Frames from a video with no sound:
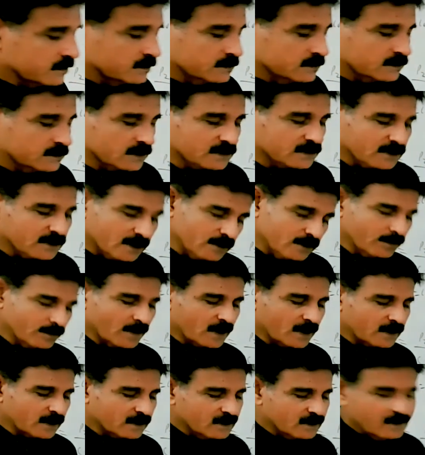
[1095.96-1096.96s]
the third
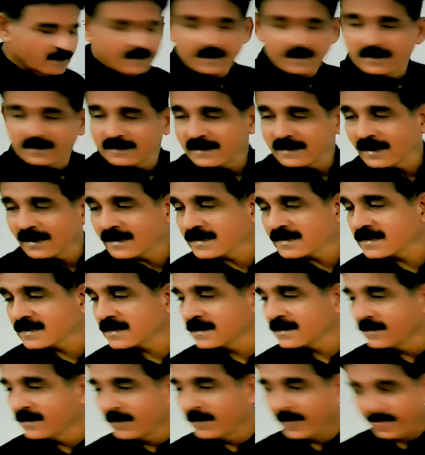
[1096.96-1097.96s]
part, that
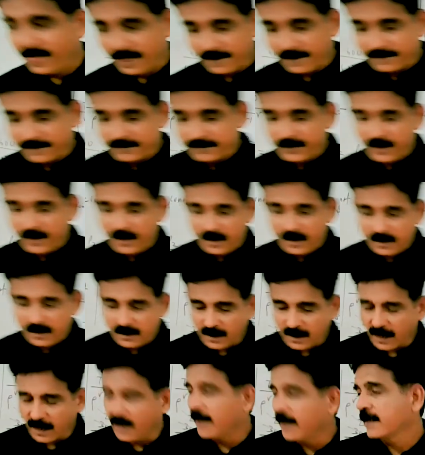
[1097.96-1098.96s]
is the
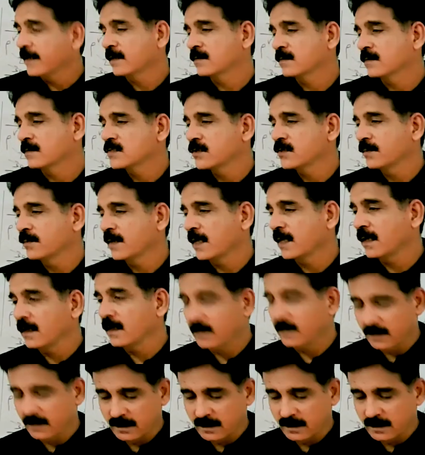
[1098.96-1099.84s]
height of the chimney.